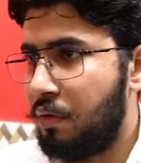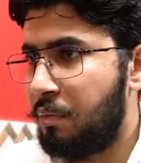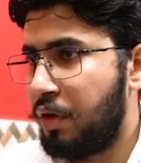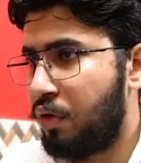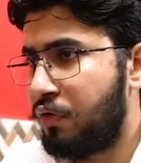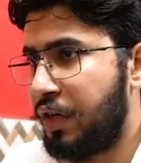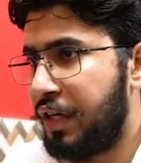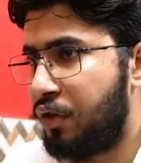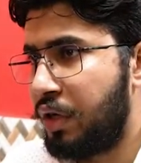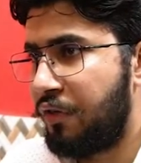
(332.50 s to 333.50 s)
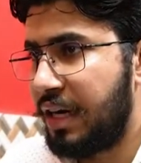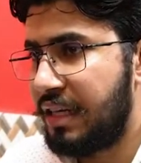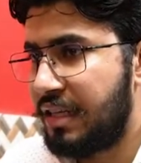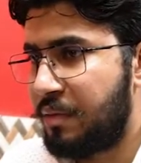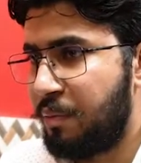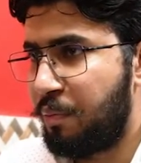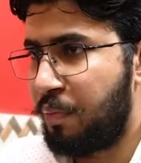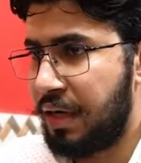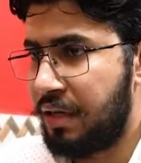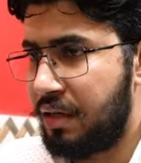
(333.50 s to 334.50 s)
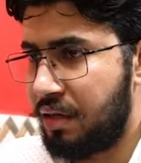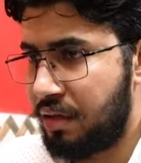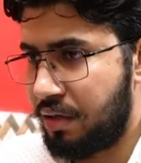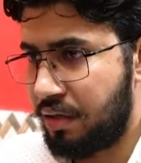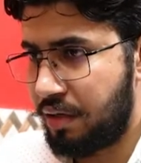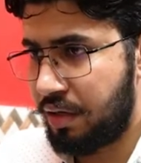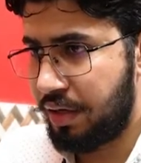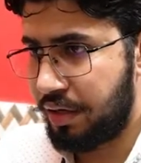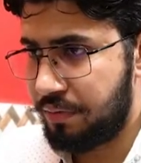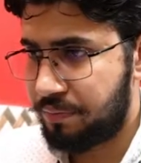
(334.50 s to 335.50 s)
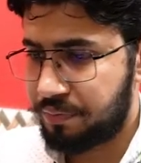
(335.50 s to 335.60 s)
because we need to divide this by here.